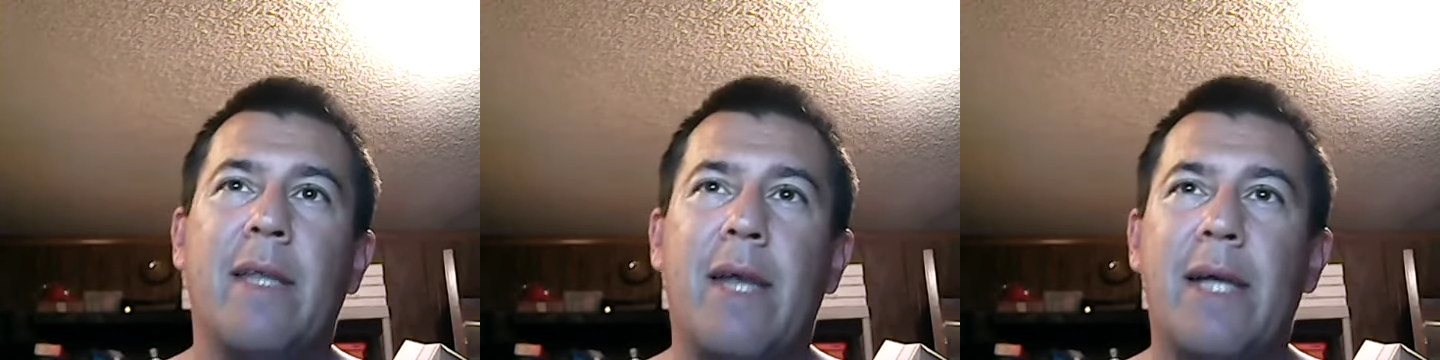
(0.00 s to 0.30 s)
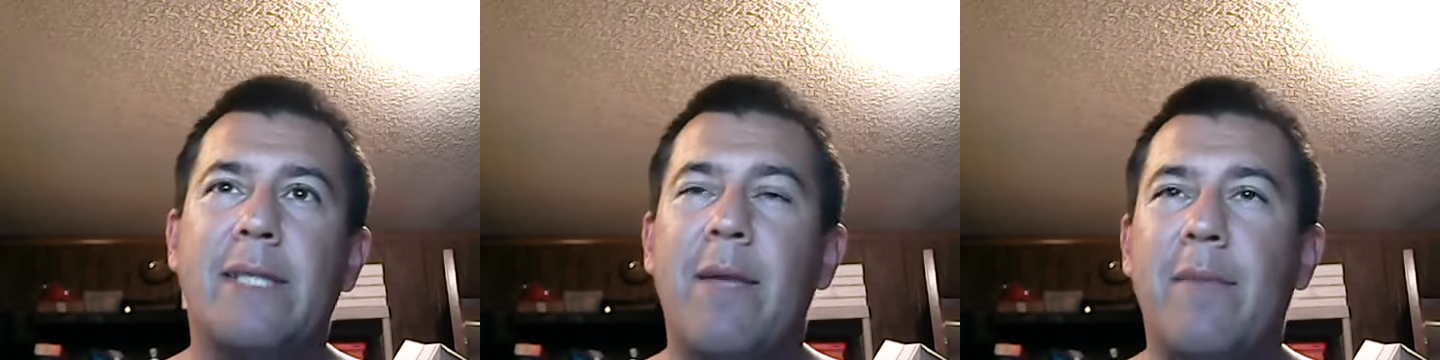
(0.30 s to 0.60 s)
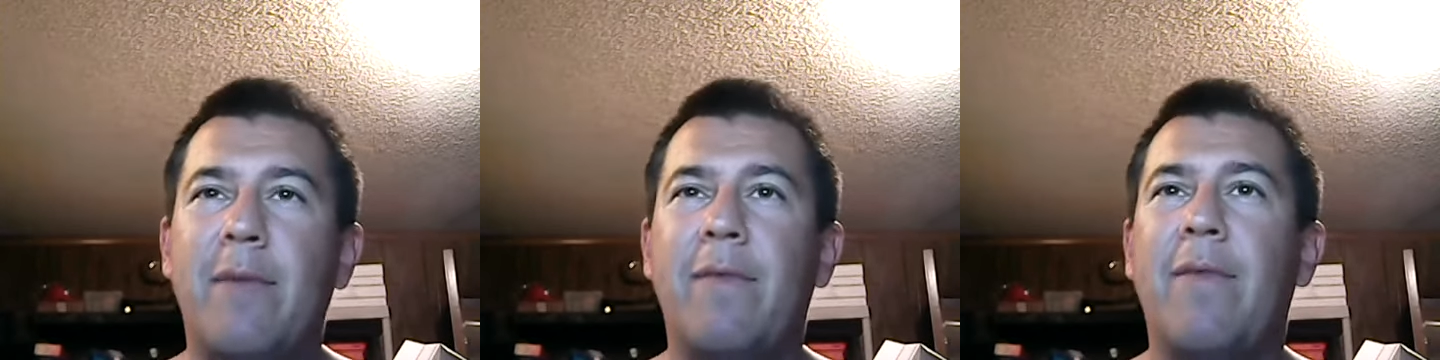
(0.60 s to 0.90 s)
last
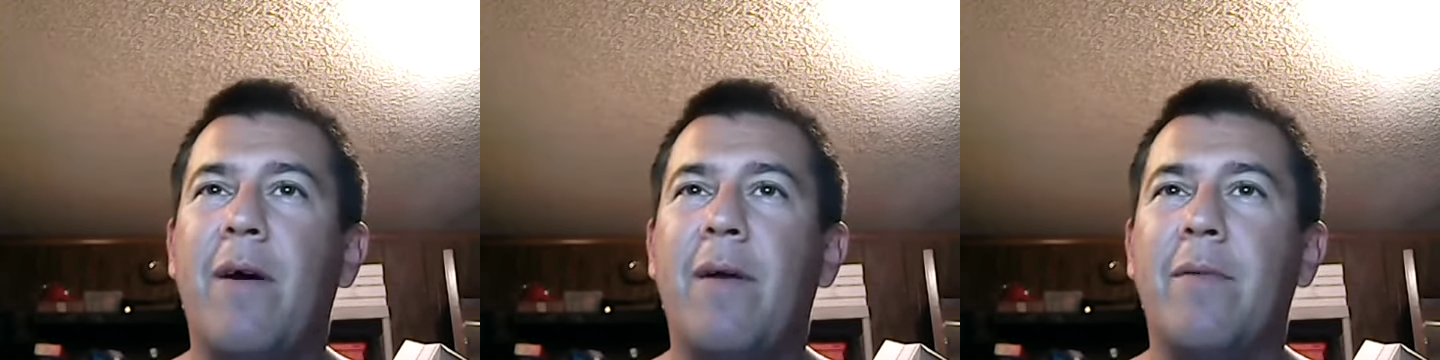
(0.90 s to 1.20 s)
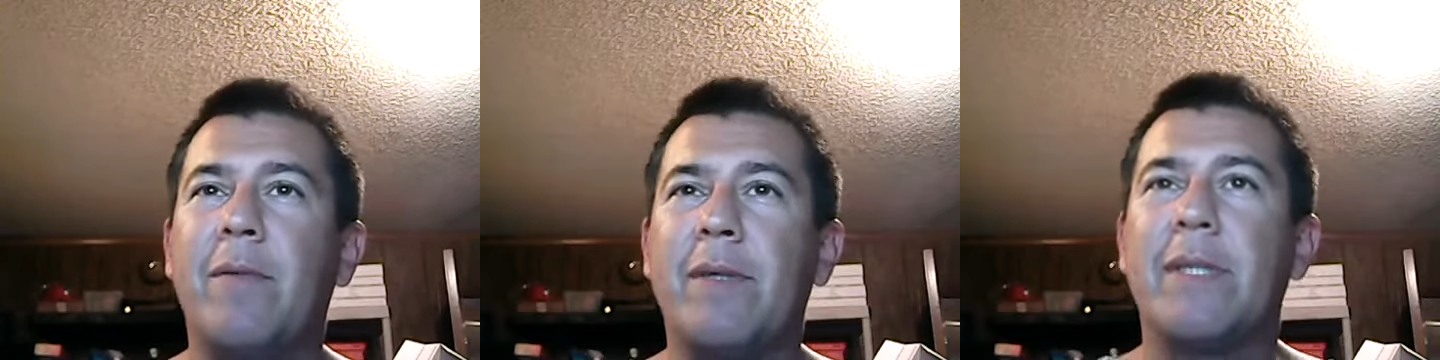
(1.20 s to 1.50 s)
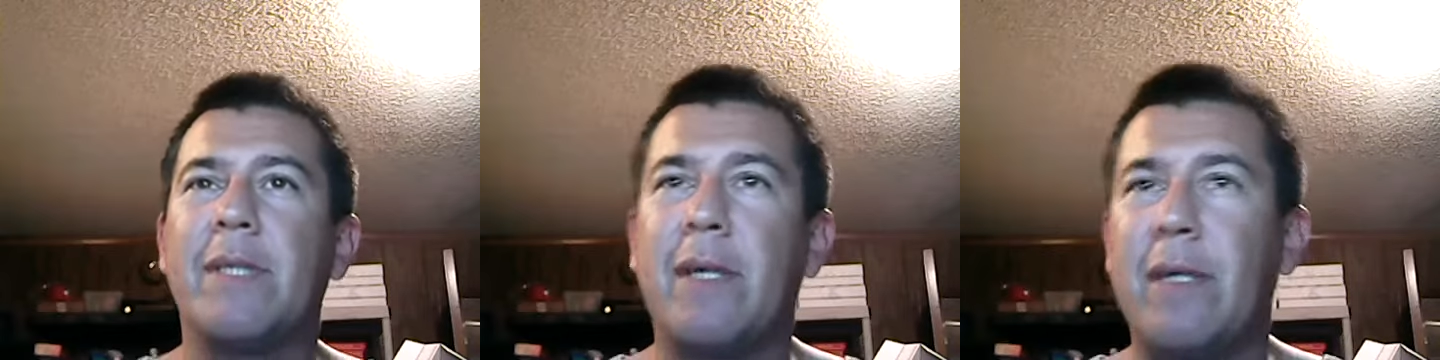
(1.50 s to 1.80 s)
time he fought
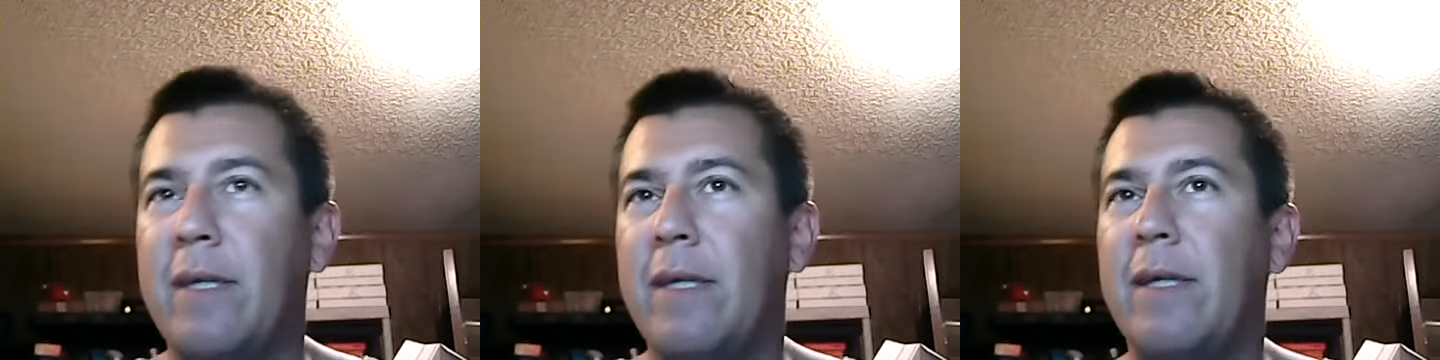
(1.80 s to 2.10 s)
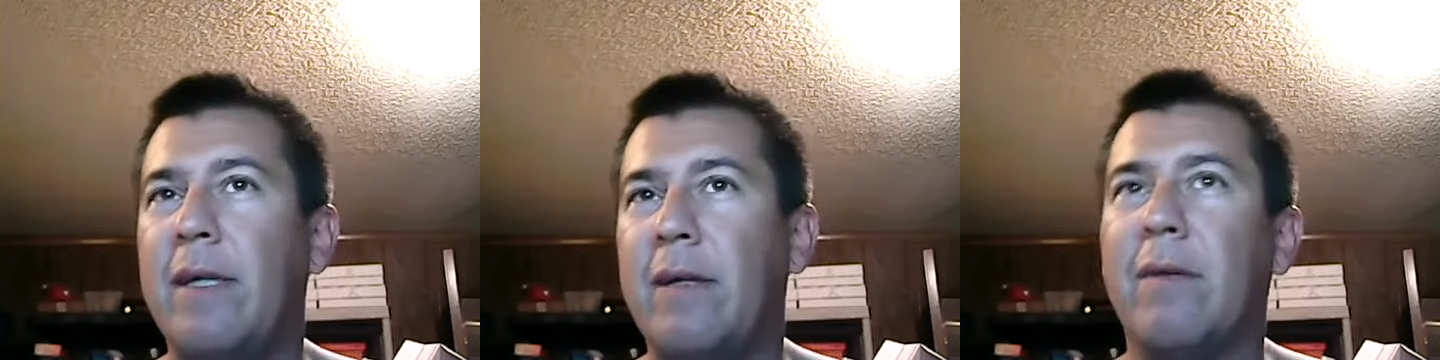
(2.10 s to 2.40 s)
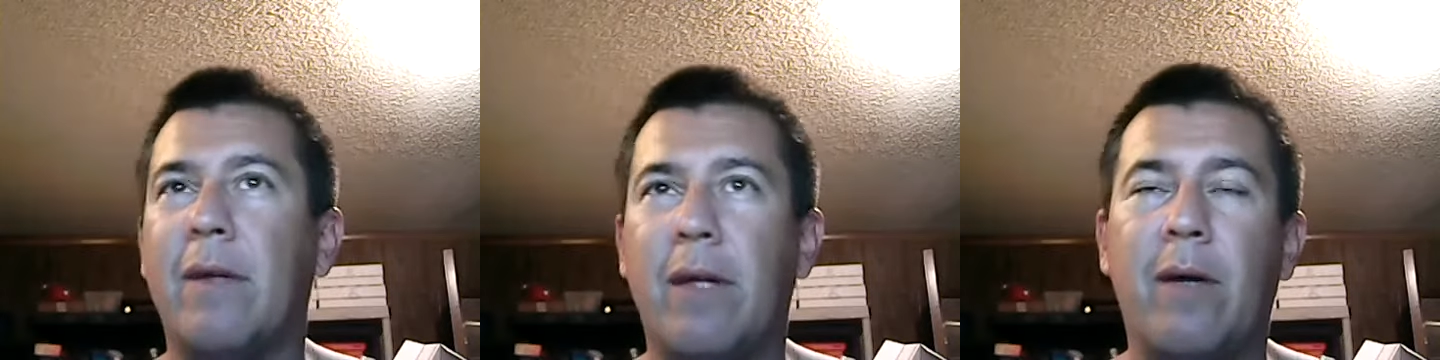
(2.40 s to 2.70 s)
was a
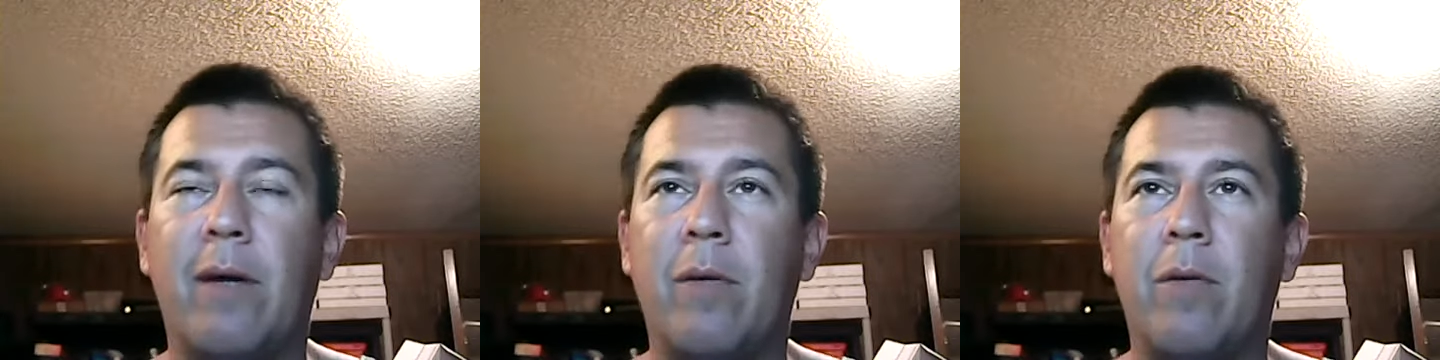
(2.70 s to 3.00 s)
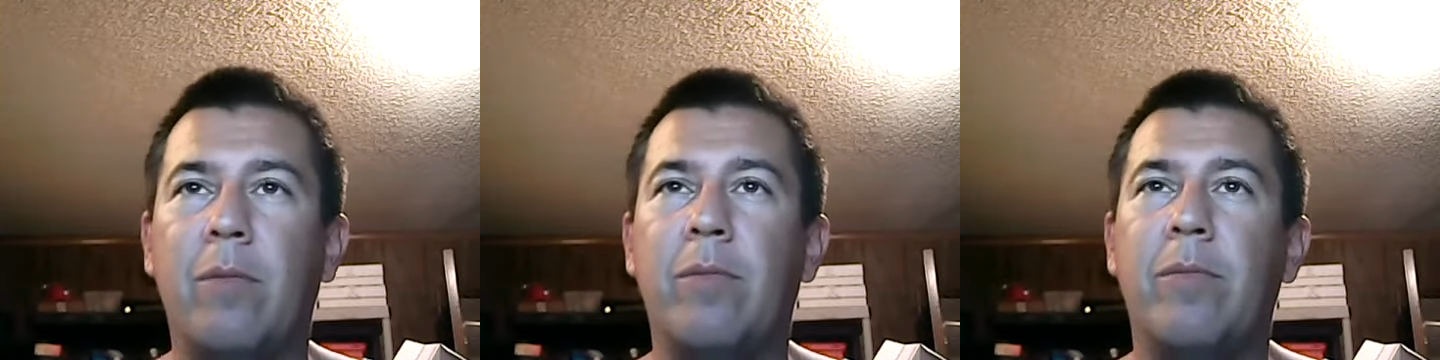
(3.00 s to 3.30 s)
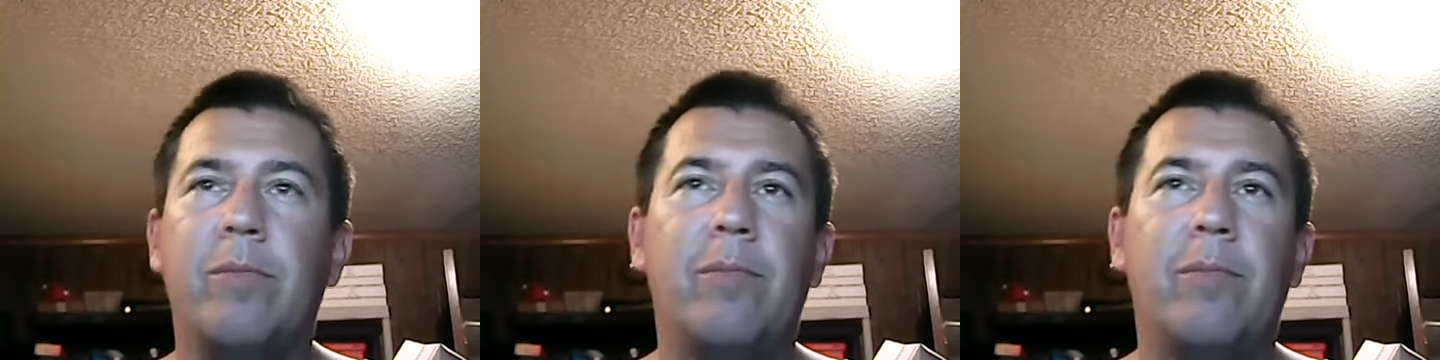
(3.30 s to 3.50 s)
year ago,